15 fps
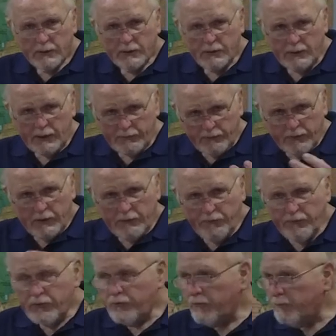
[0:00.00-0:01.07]
In that very
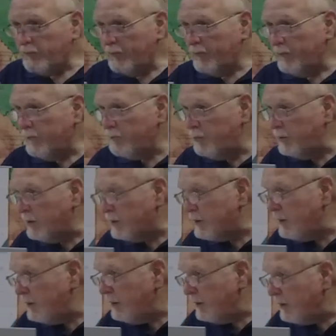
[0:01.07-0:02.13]
first
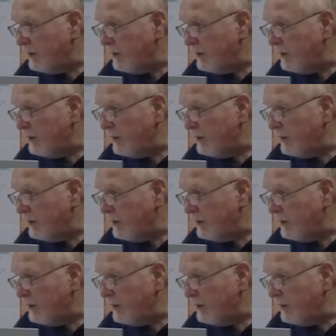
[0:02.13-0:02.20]
book